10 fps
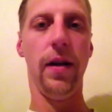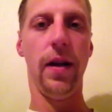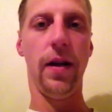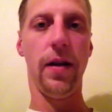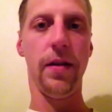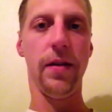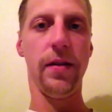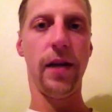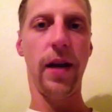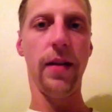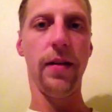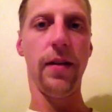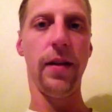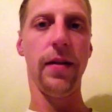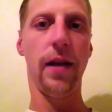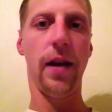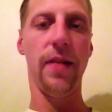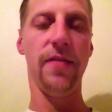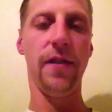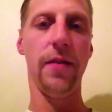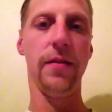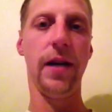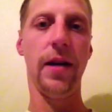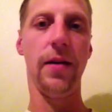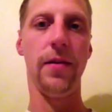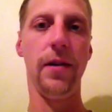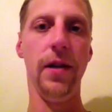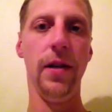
The second thing that I found out